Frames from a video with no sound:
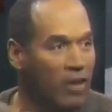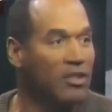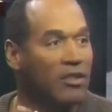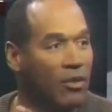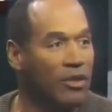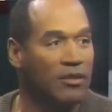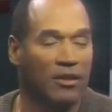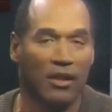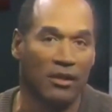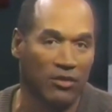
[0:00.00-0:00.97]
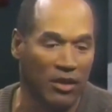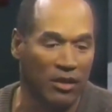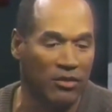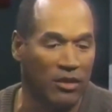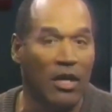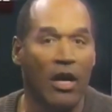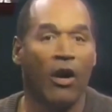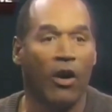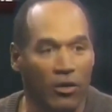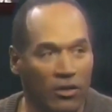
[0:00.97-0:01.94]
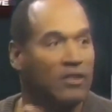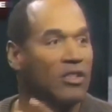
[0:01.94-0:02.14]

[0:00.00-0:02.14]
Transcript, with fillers: One lucky viewer will be picked.